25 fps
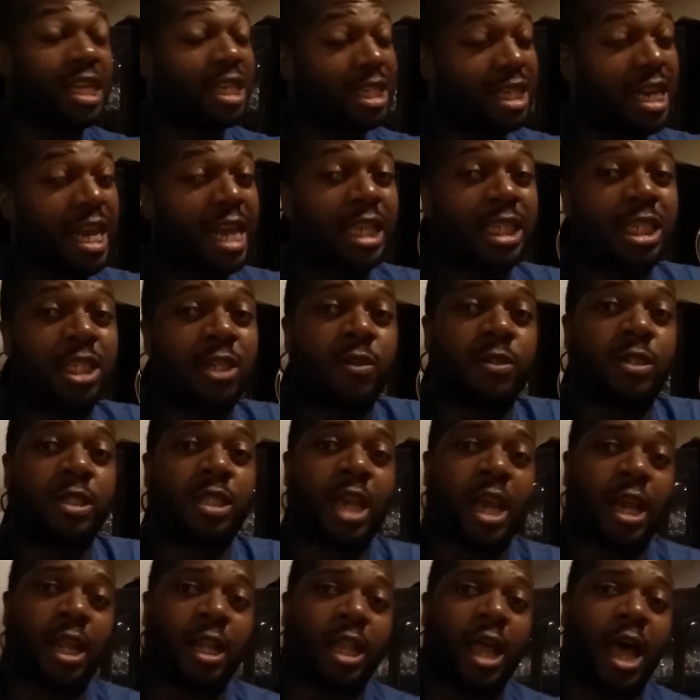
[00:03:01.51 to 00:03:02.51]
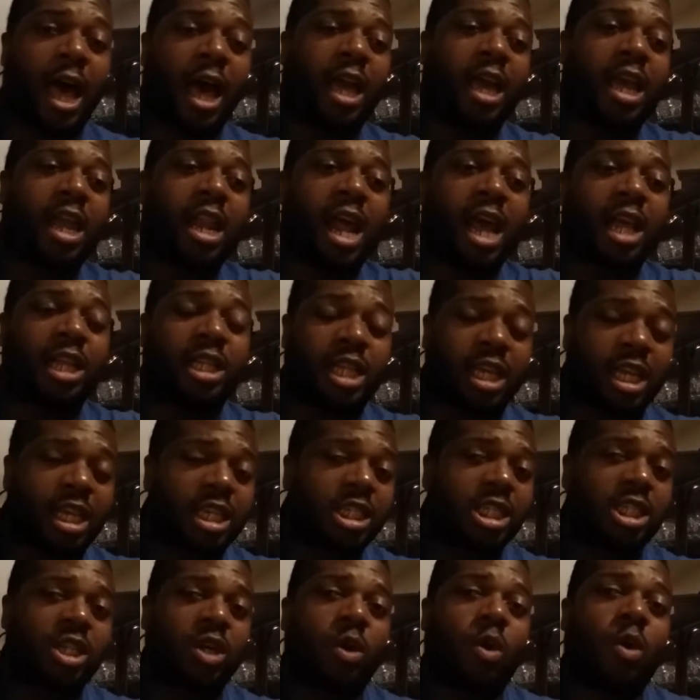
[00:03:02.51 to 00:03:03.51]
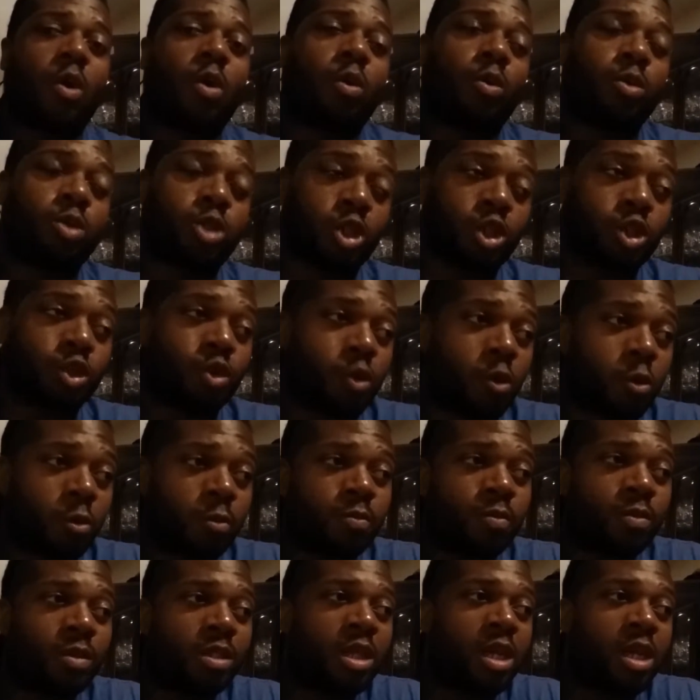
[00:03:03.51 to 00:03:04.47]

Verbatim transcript: this day, still say a lot, and I think it still holds true.